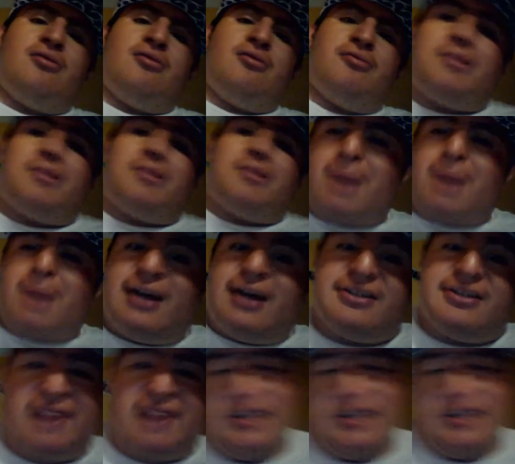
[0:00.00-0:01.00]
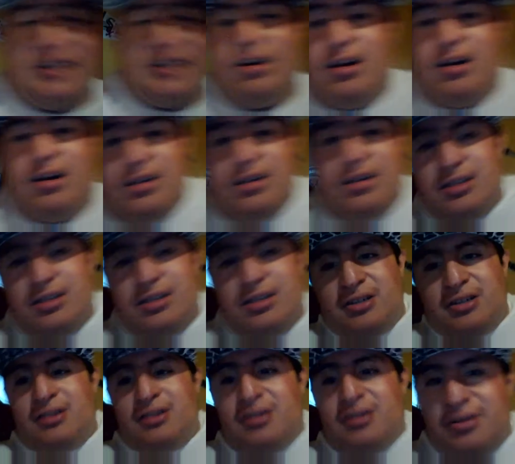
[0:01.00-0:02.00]
The Bears fans, oh.
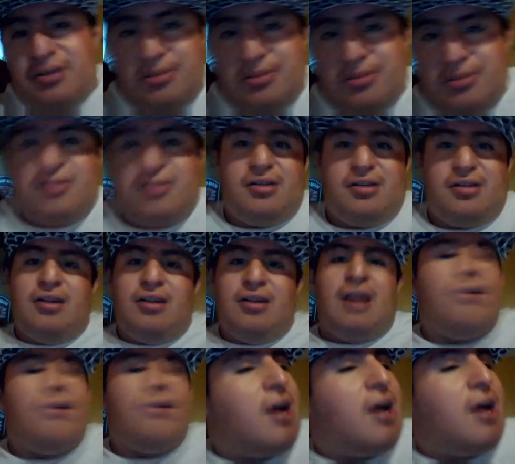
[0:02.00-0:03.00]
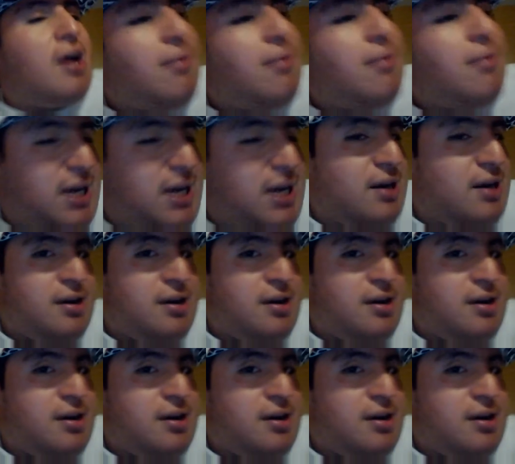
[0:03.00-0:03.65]
New era came in then.